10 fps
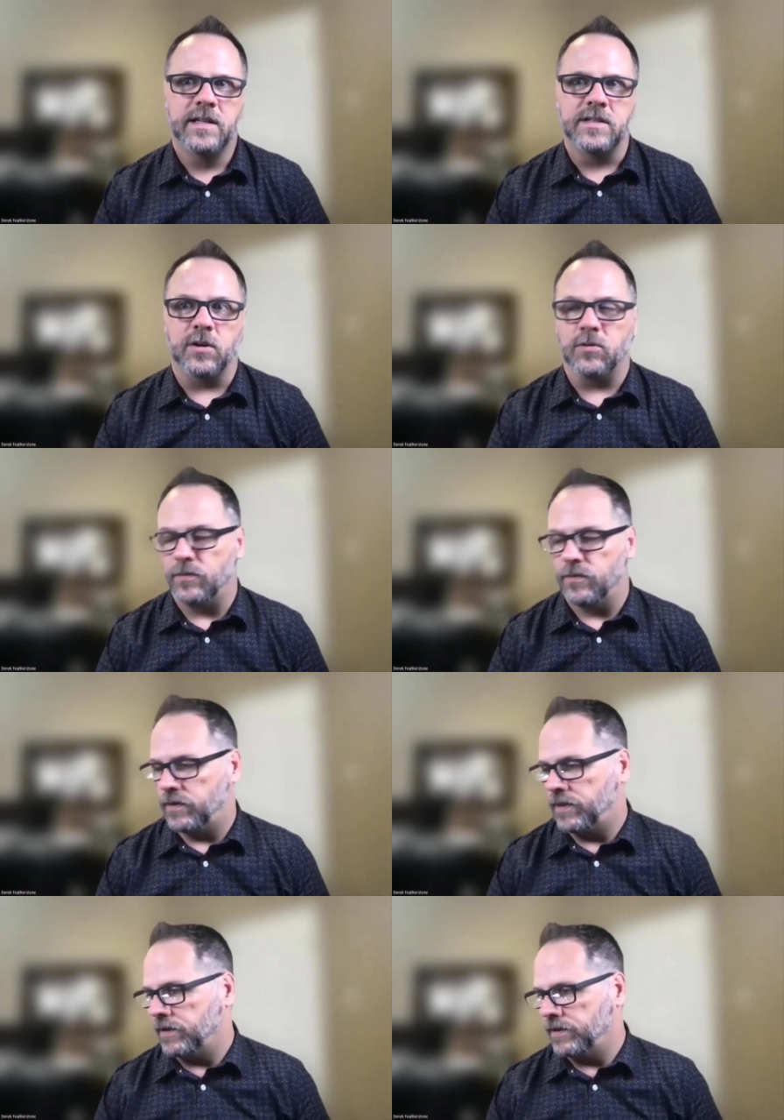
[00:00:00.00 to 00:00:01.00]
So
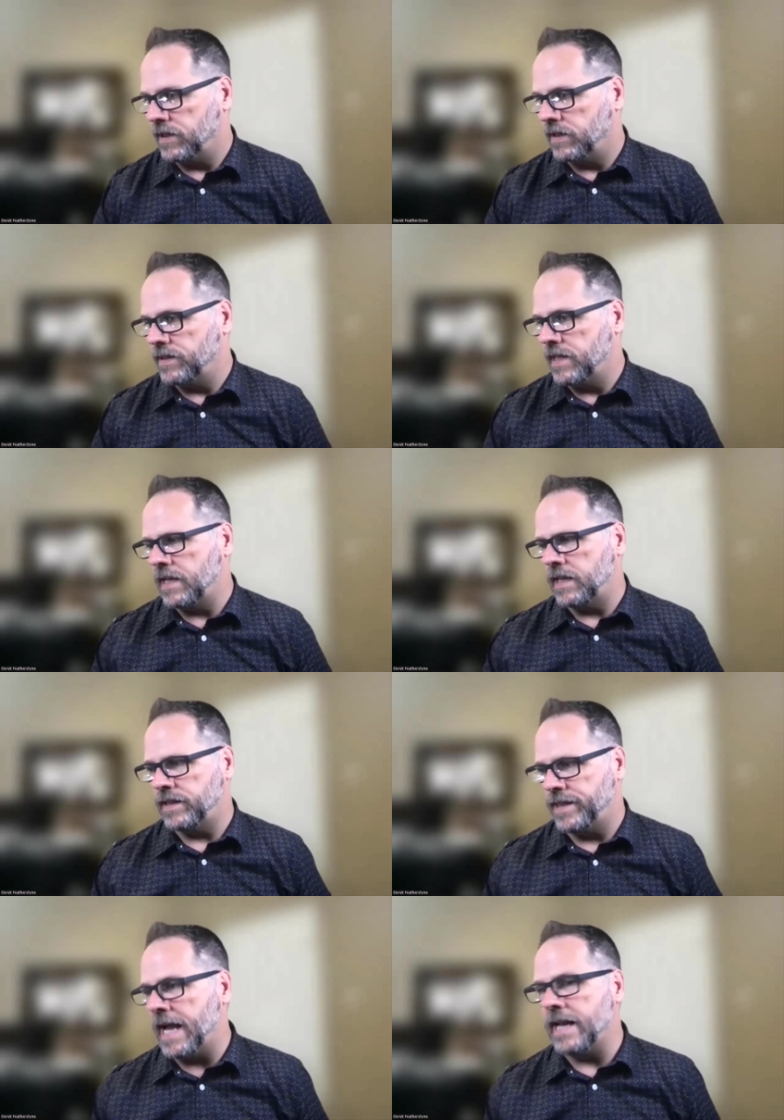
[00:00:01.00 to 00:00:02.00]

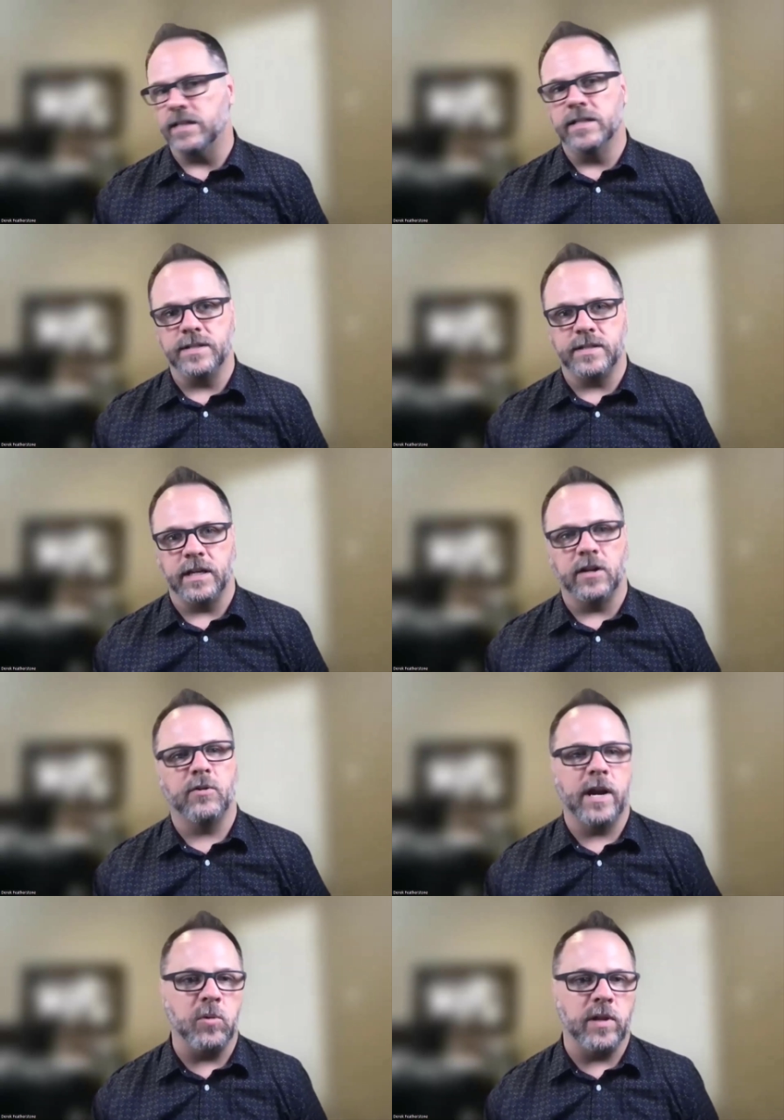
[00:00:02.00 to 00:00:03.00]
that is
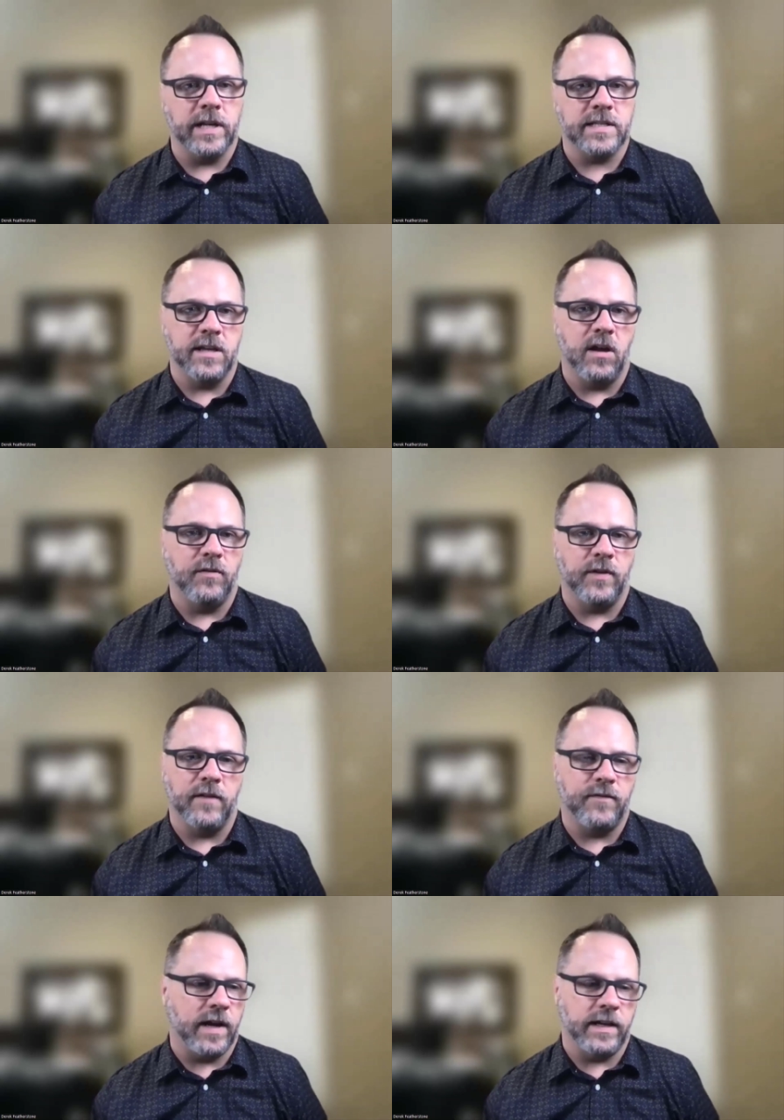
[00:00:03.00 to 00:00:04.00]
incredible in itself, and
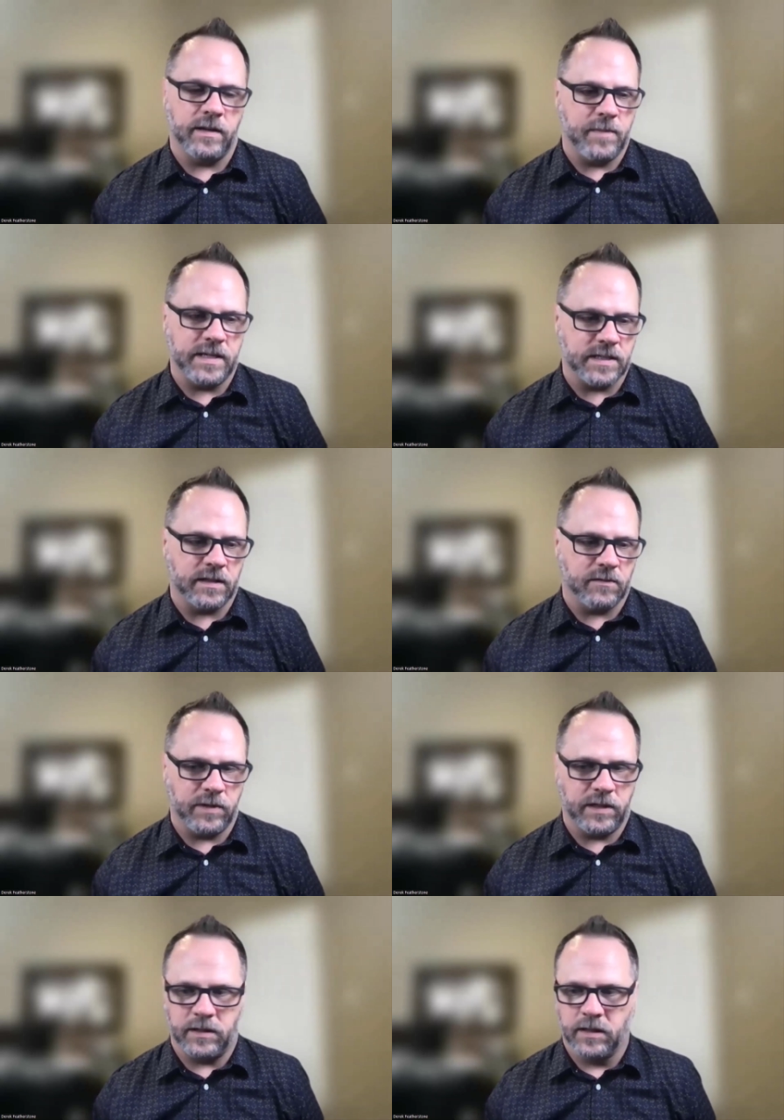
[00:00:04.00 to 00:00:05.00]
I find it amazing that
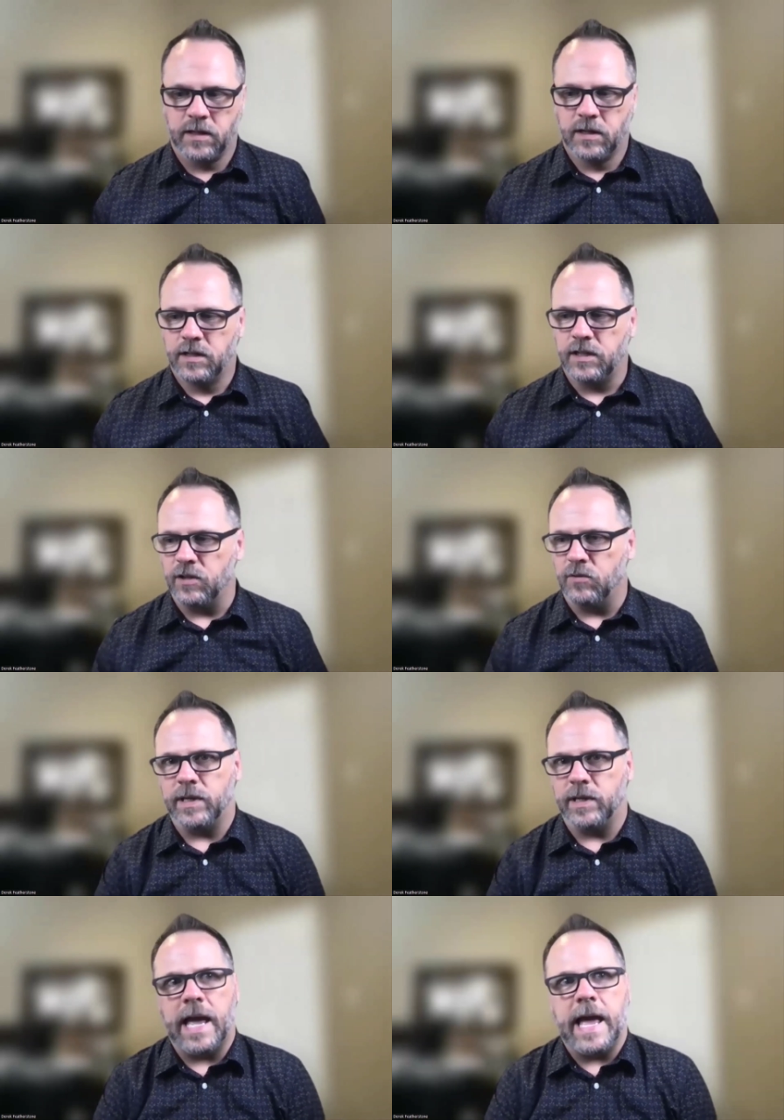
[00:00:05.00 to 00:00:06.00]
we
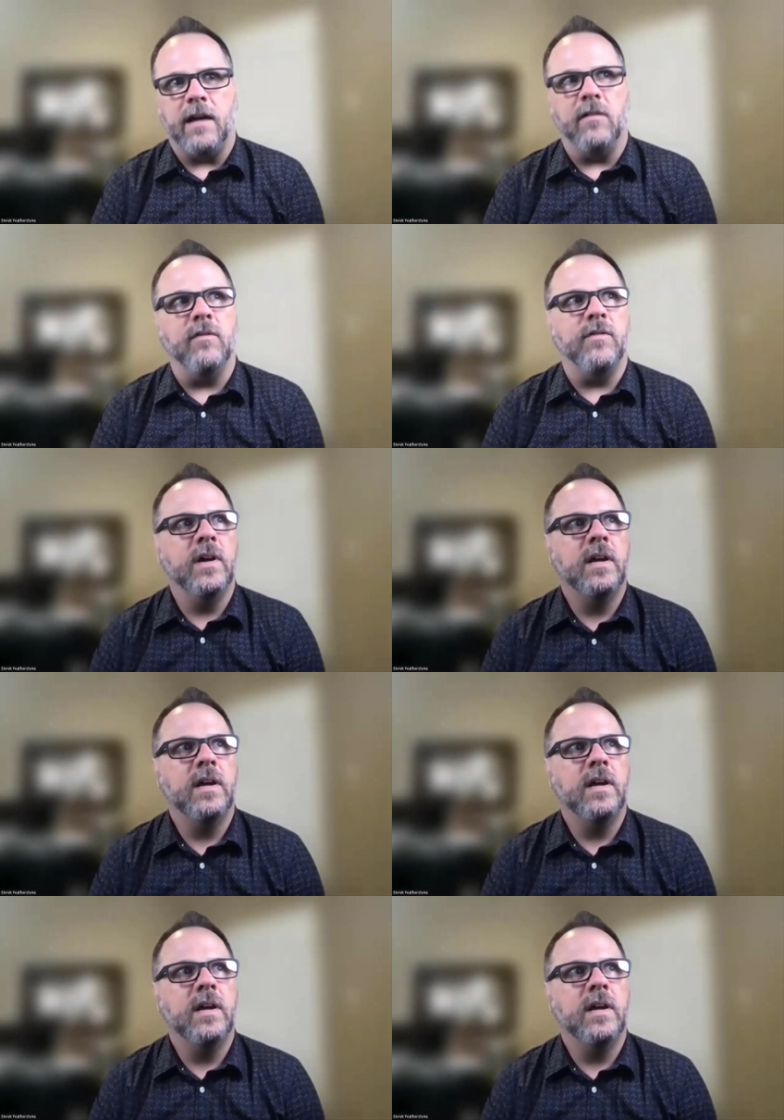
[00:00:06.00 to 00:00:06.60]
have